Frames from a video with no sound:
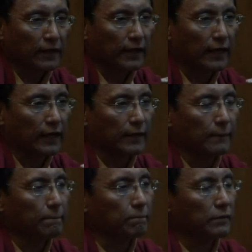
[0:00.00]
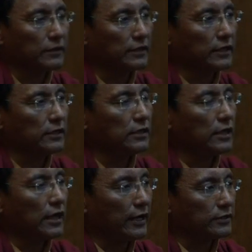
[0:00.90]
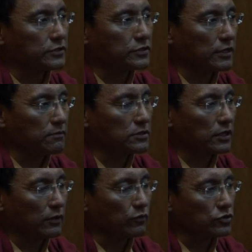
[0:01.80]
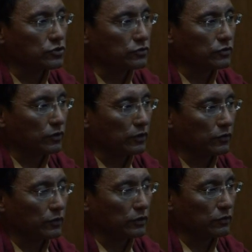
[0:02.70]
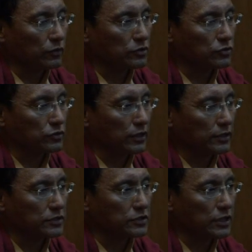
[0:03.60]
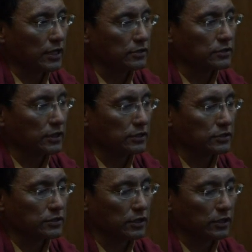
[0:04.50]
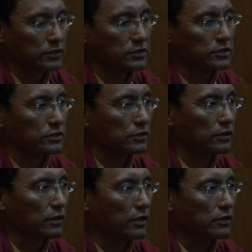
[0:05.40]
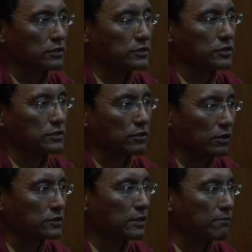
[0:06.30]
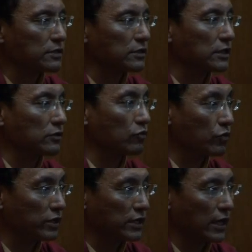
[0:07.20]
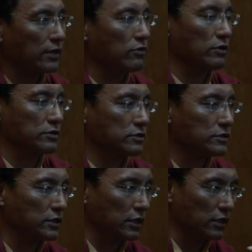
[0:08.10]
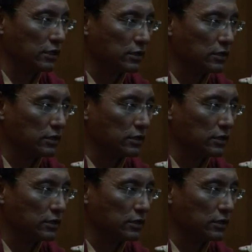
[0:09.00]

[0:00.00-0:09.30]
But then at the same time we should understand that this is not something that we cannot see